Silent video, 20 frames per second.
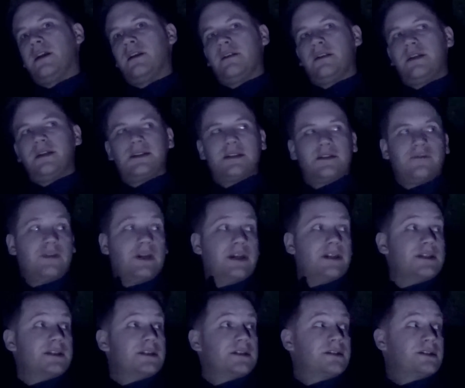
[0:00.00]
These are the
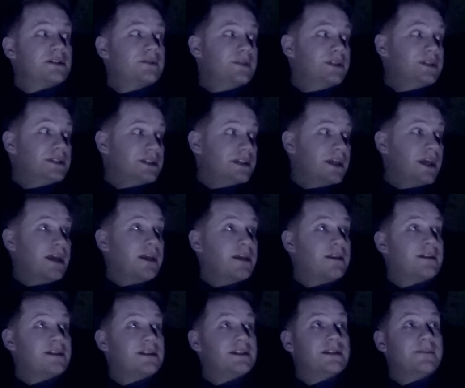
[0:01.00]
risks you must take.
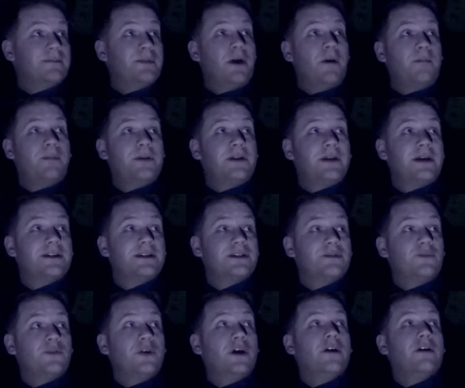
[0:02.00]
This is a
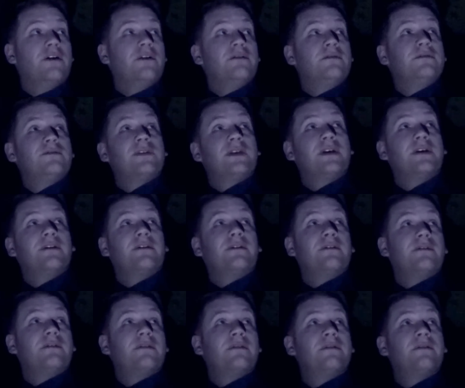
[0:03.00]
populated world,
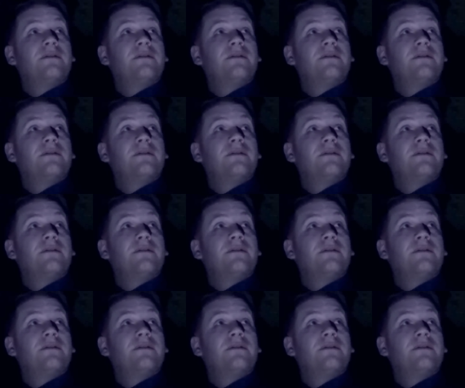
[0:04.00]
and